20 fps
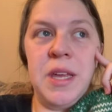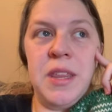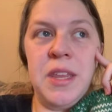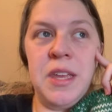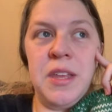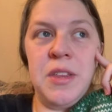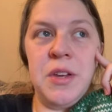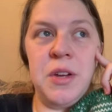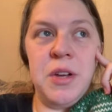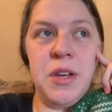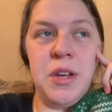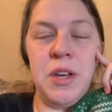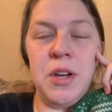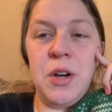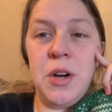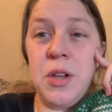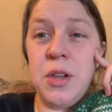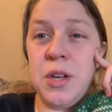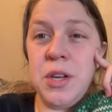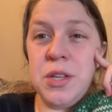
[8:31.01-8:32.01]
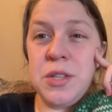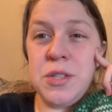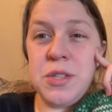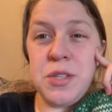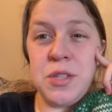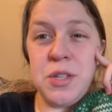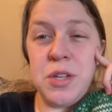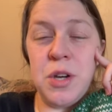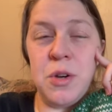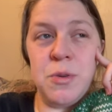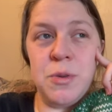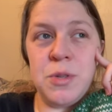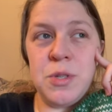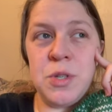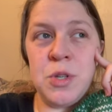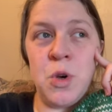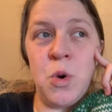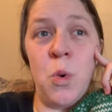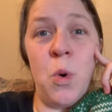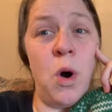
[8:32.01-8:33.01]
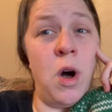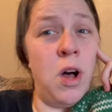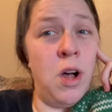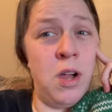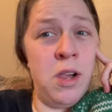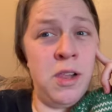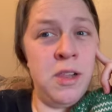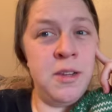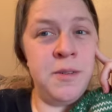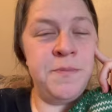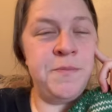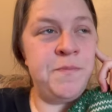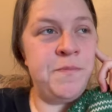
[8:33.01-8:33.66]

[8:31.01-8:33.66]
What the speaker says: think they call it a snow squall